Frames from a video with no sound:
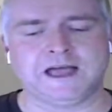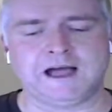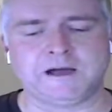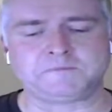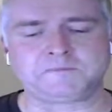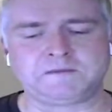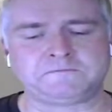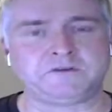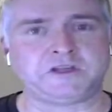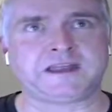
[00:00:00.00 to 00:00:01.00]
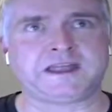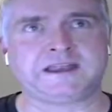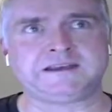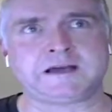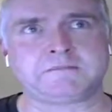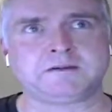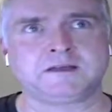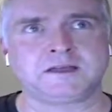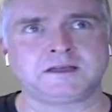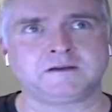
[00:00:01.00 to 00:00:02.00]
If you're going to end up
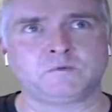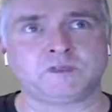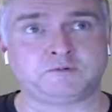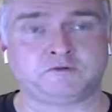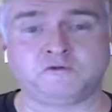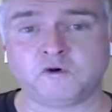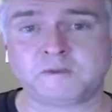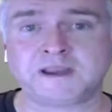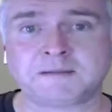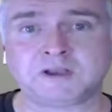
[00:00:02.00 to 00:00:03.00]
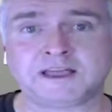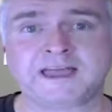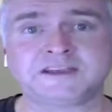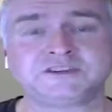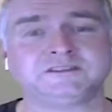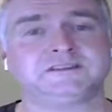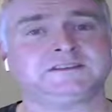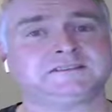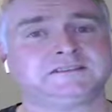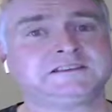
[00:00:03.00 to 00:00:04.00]
with a performant application that
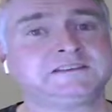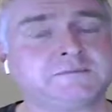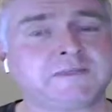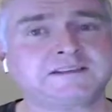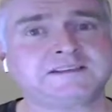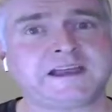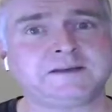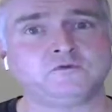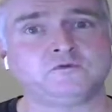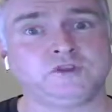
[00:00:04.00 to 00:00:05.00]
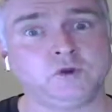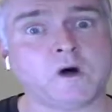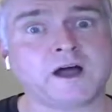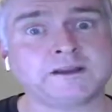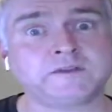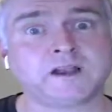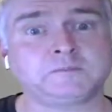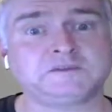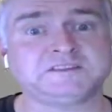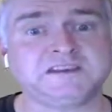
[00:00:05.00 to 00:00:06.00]
is easily maintainable, UI
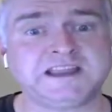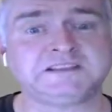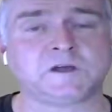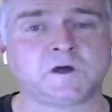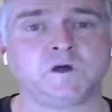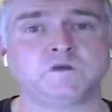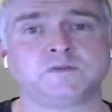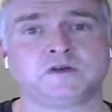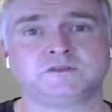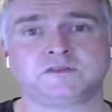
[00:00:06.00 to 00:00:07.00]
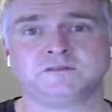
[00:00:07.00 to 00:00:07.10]
developers need to own both